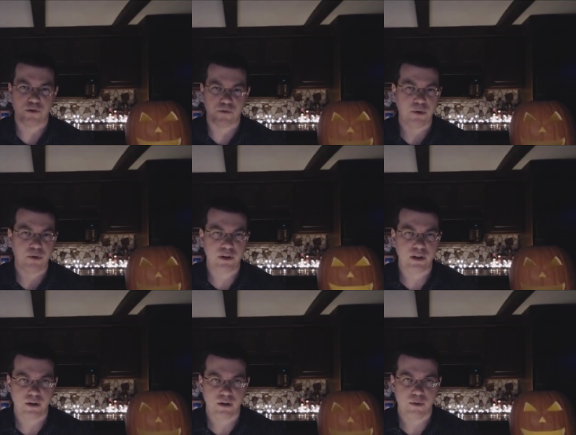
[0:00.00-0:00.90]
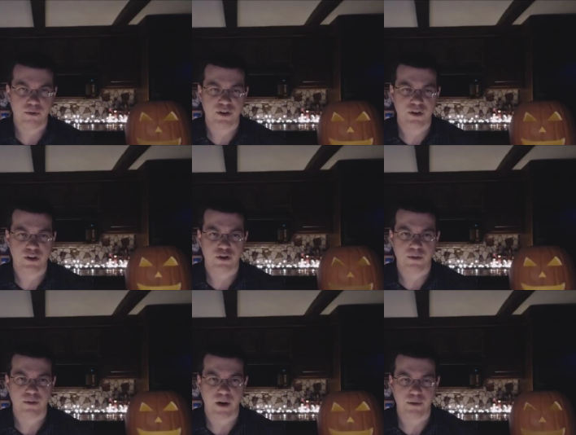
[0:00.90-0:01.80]
frequently when it was
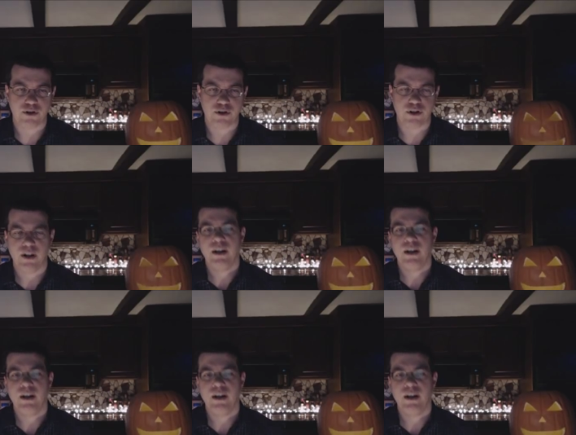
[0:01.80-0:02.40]
initially published,